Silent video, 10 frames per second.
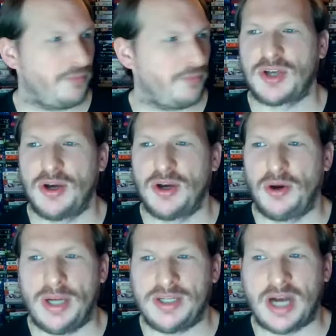And
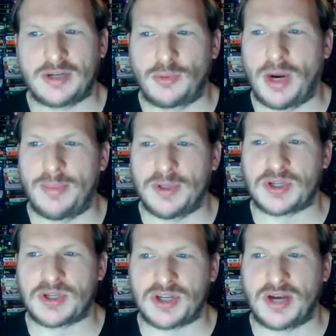so Dr.
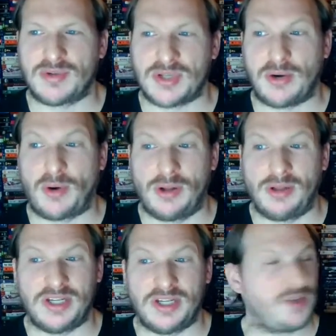Roberts discovers they are
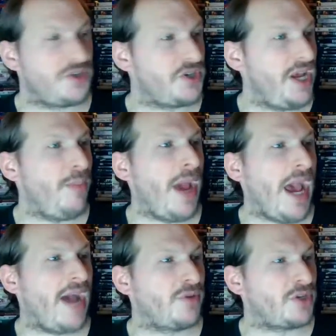all linked to the same
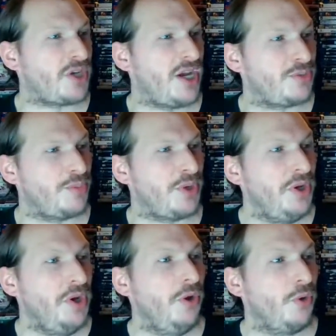advertisement
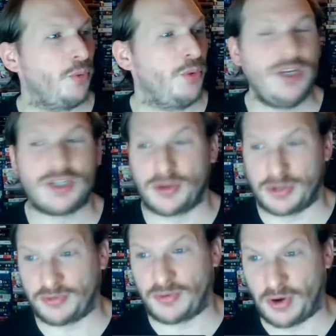
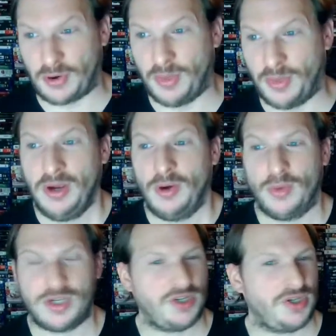research firm,
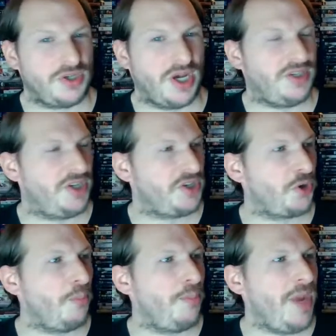which is
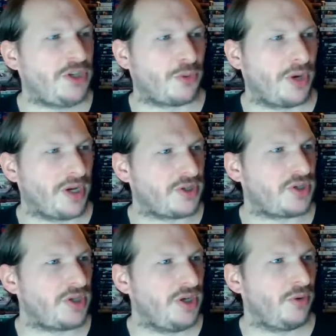Digital
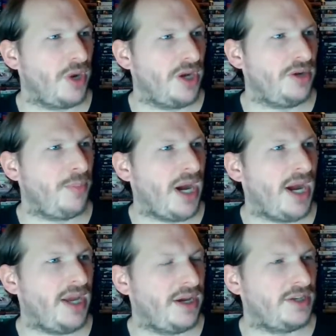Matrix, run
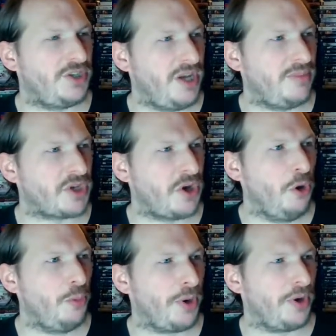by James
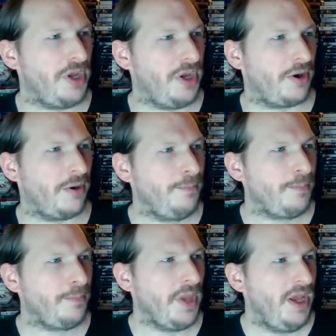Coburn here,
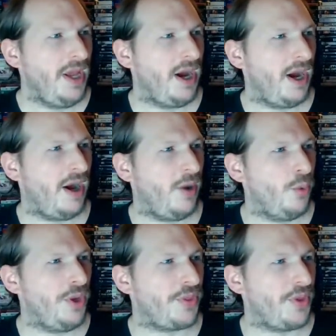
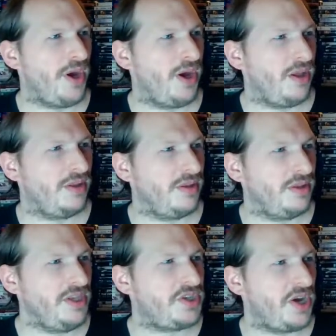with
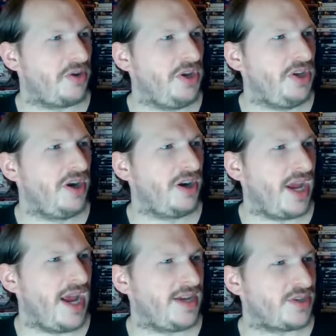Lee Taylor Young
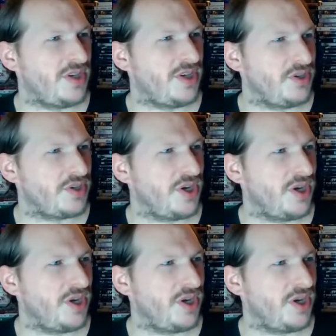as his